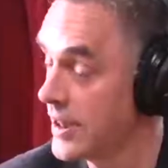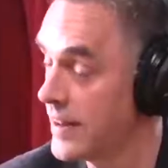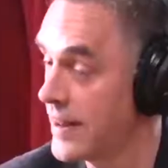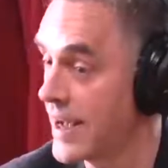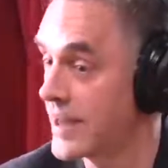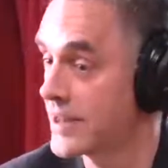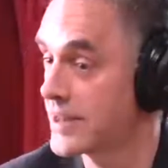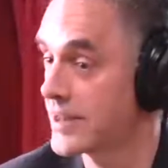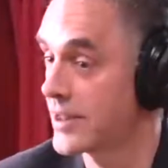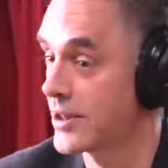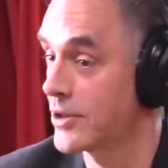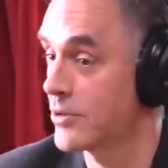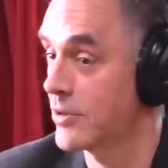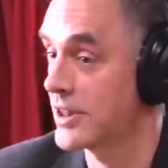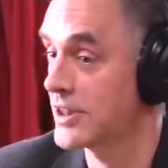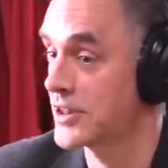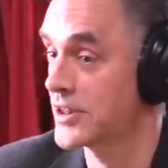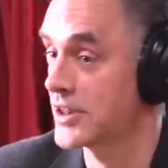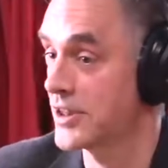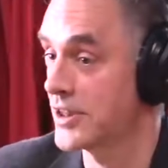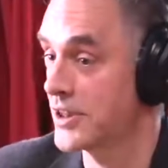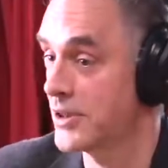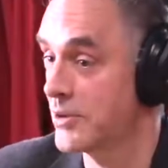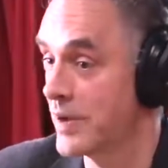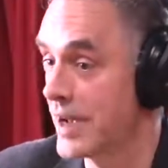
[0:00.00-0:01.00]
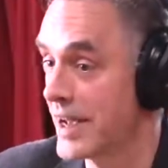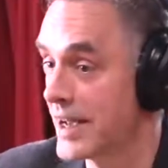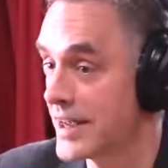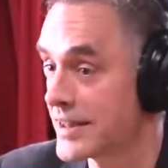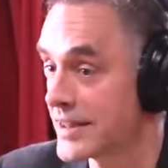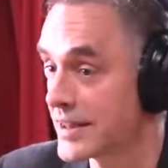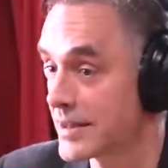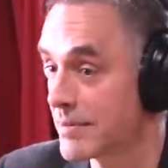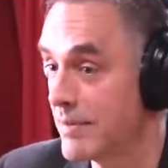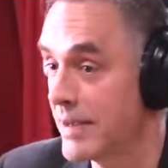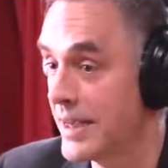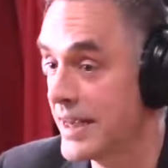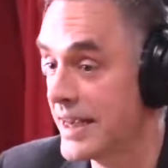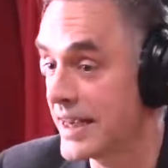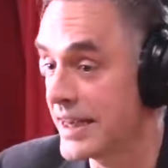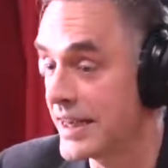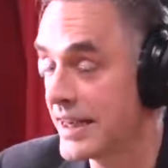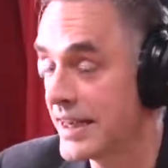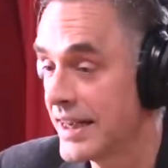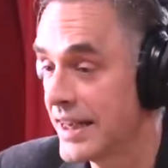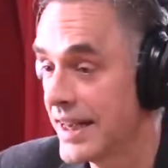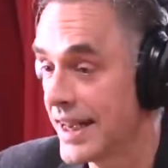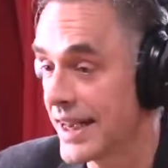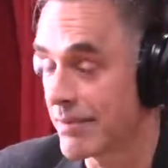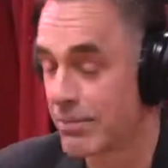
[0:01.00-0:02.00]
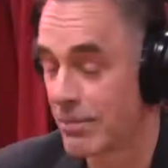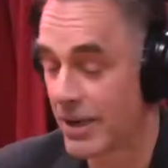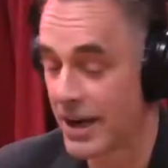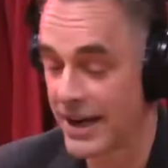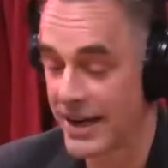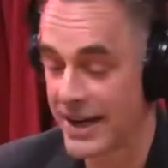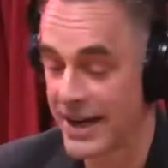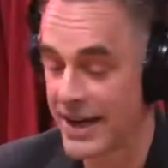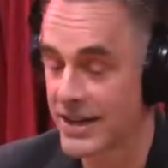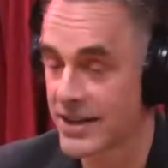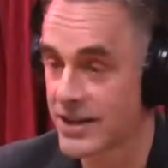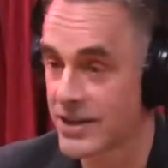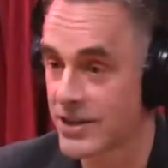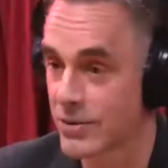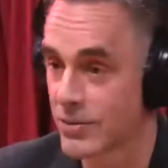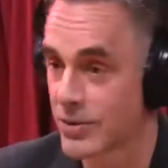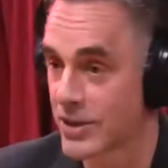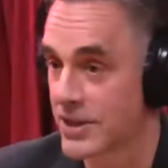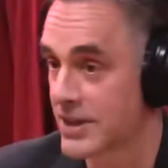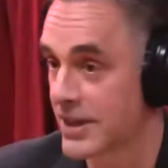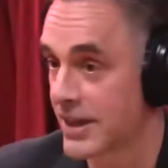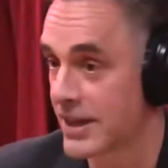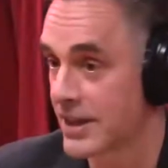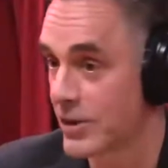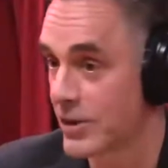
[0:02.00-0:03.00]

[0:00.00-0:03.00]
And that's the question you asked me. And my answer was, I